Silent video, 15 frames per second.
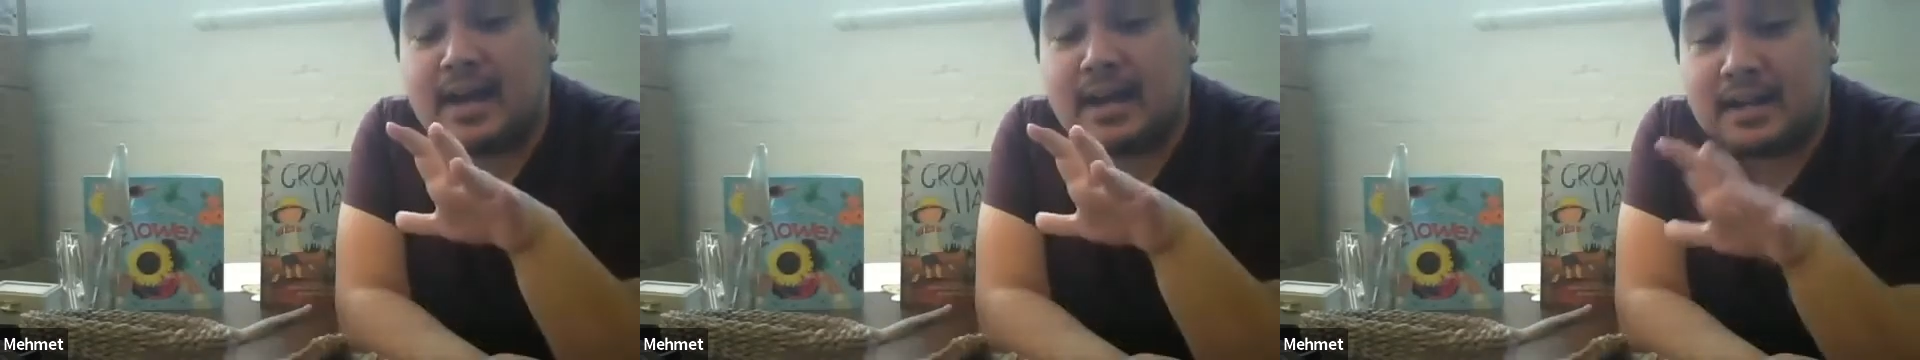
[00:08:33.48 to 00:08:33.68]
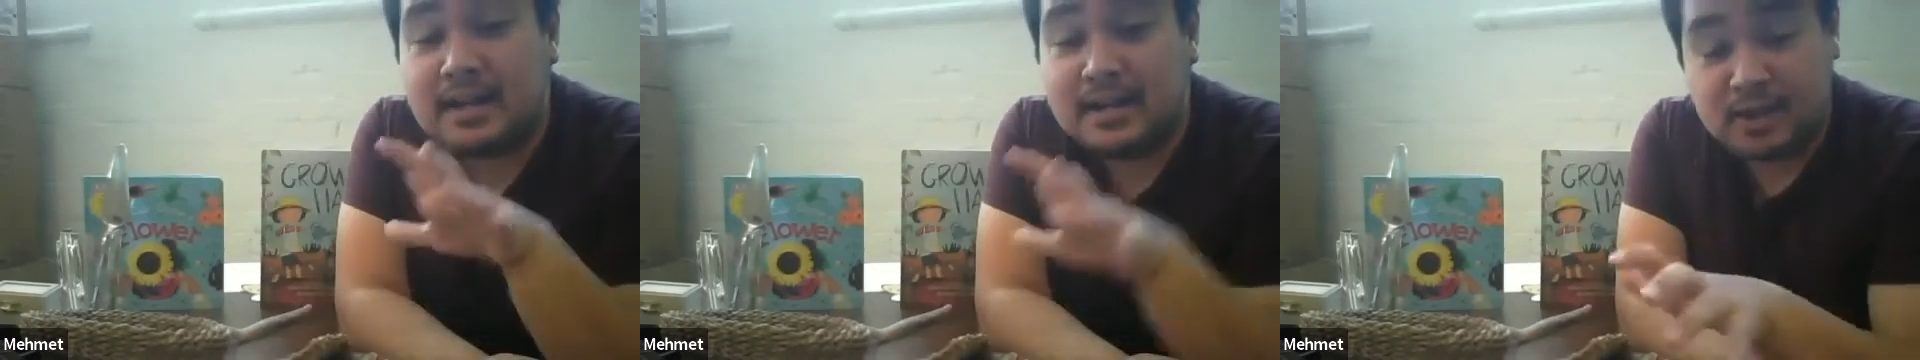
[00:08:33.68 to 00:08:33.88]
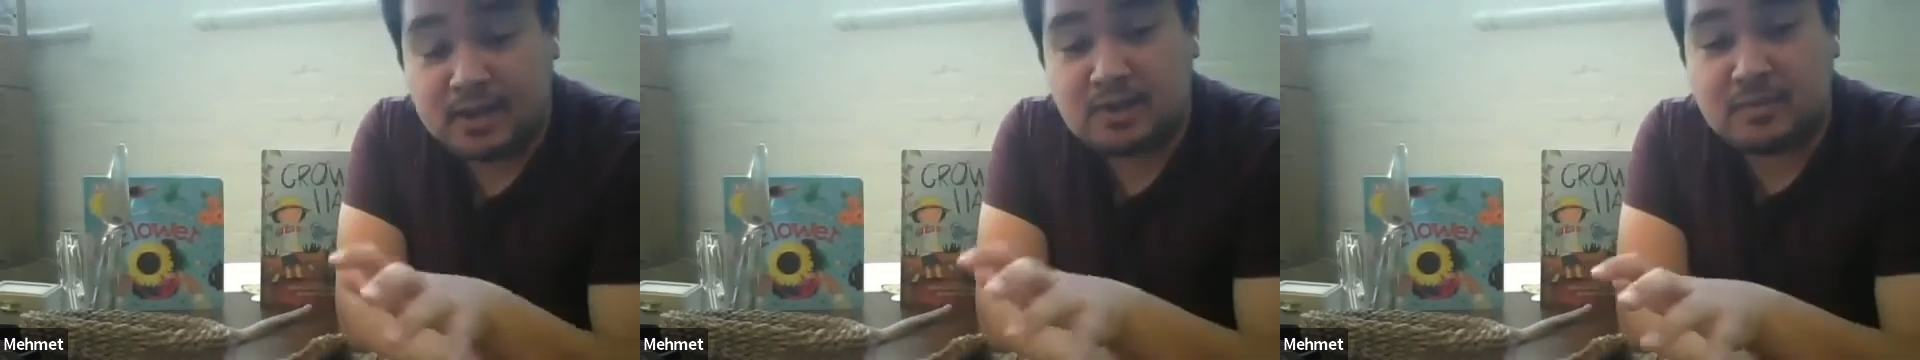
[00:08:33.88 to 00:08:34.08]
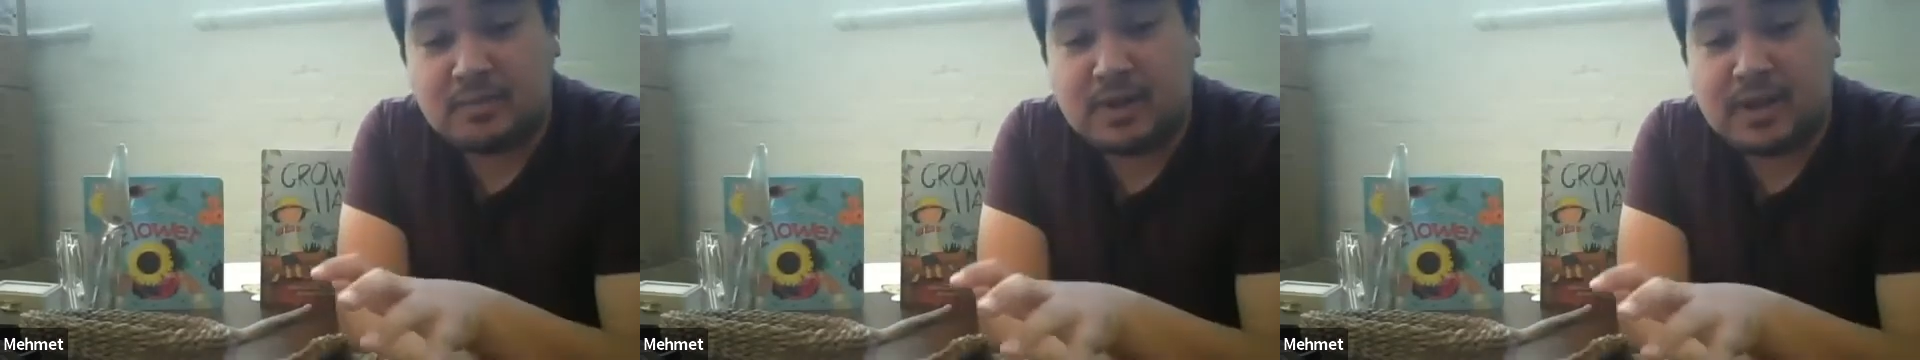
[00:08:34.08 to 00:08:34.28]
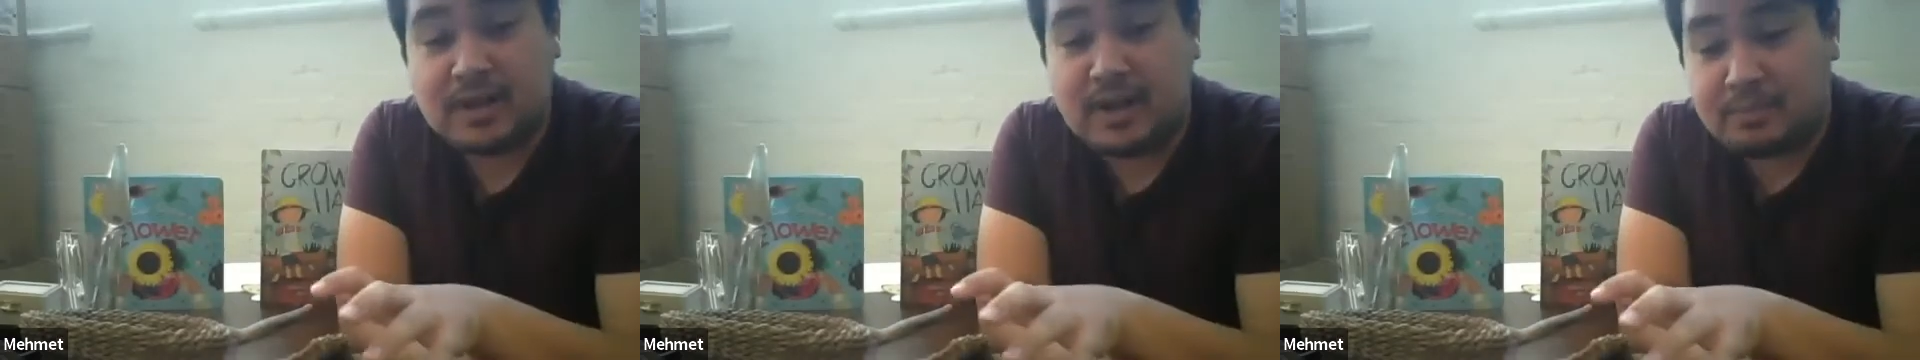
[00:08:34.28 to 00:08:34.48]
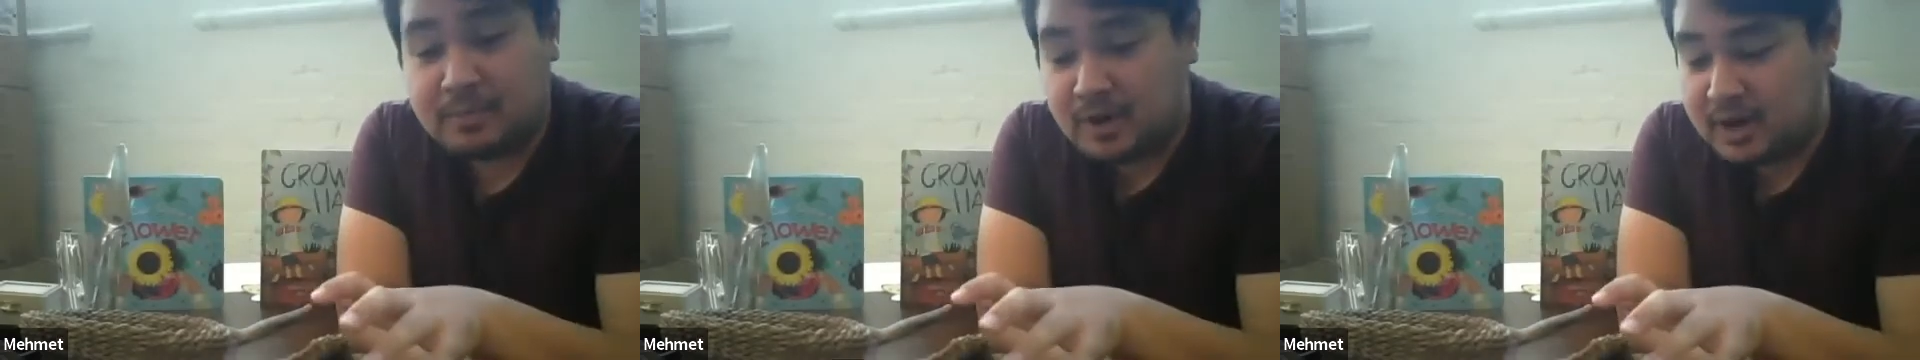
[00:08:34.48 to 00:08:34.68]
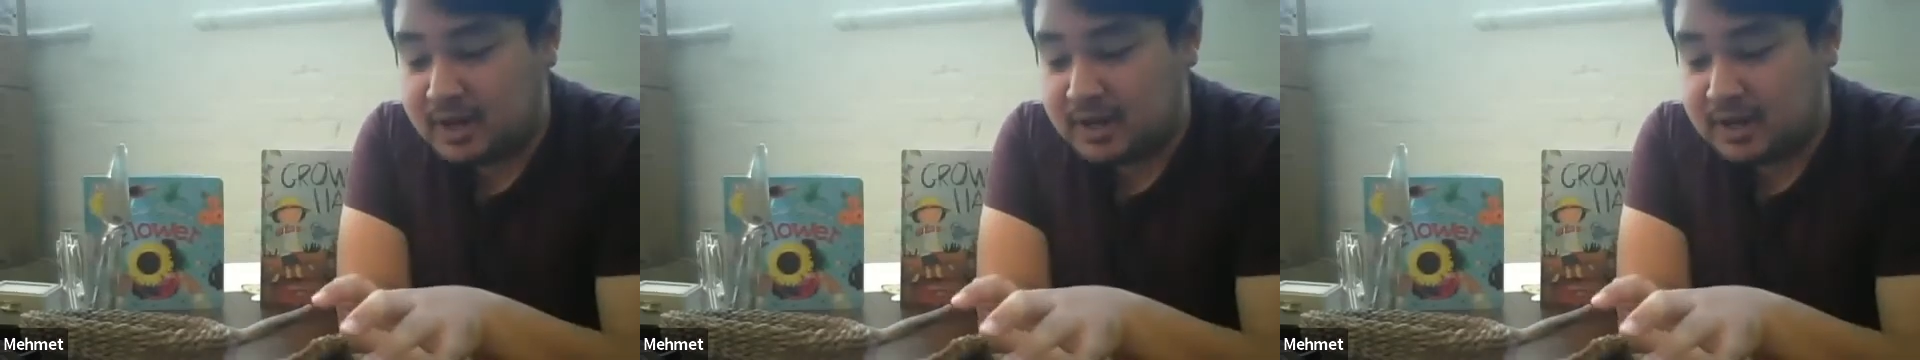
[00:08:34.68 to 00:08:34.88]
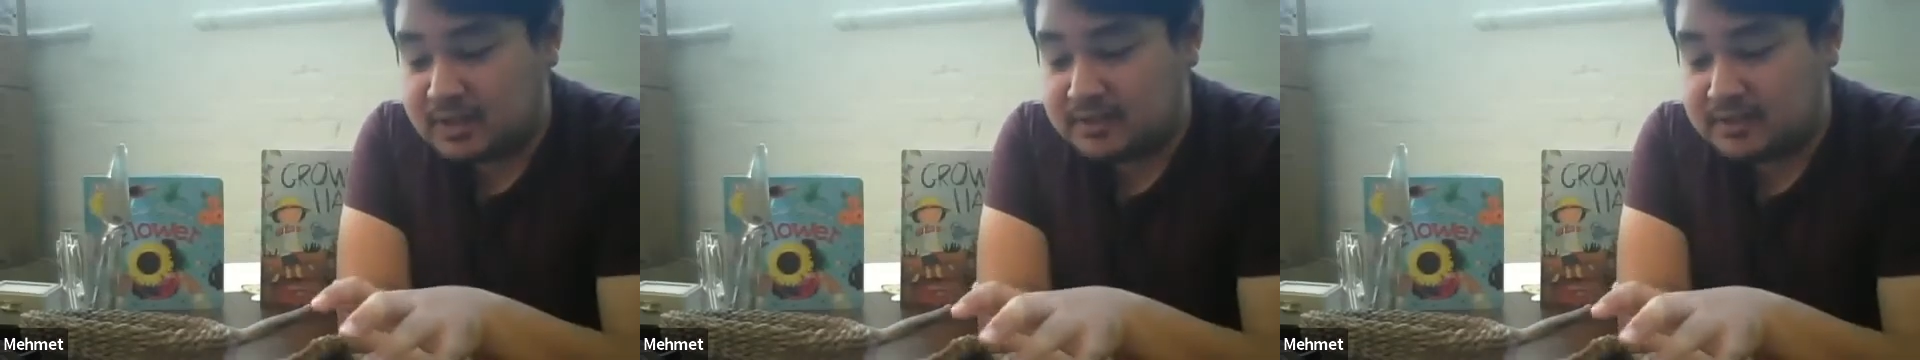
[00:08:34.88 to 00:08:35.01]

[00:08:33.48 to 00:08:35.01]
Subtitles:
nature-made products,